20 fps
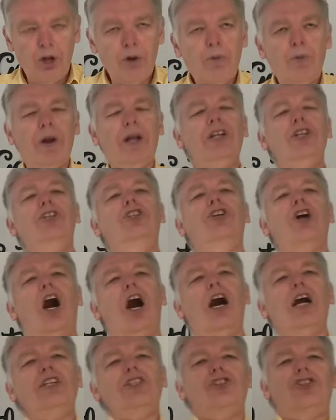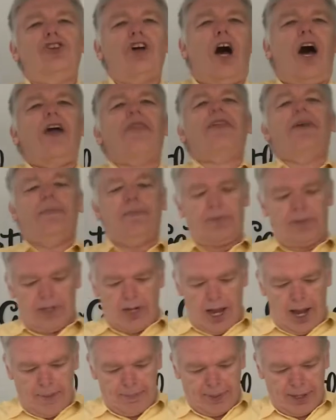When John saw them
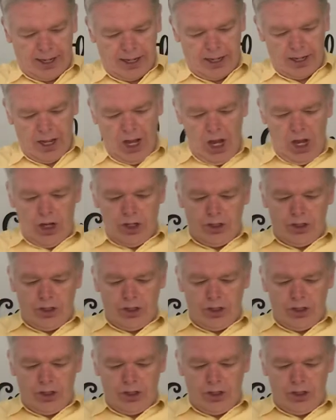coming,